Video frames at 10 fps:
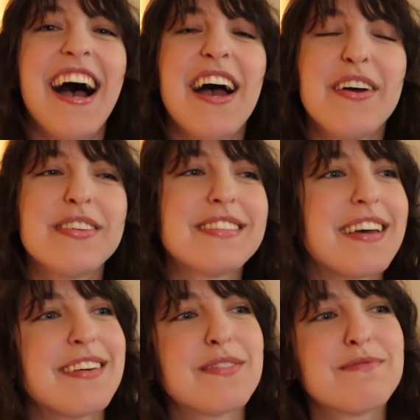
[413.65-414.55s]
was
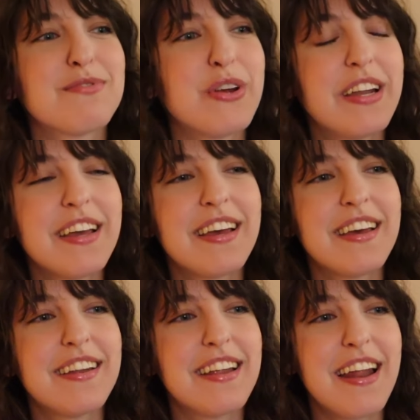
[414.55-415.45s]
like reading
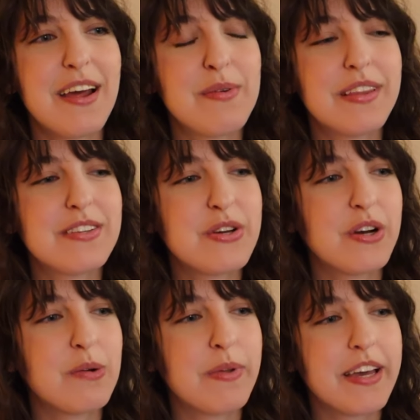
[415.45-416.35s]
it and I made the
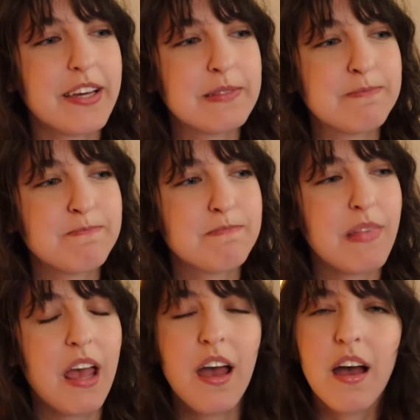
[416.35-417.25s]
joke, I'm like,
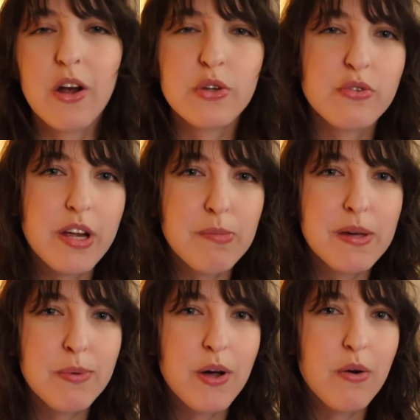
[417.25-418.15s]
are straight
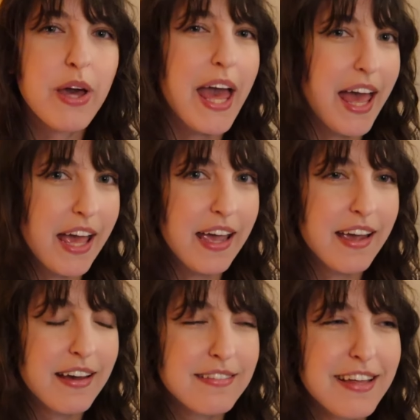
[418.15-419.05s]
people
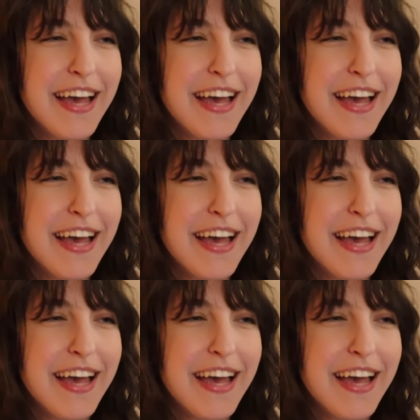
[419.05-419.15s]
okay?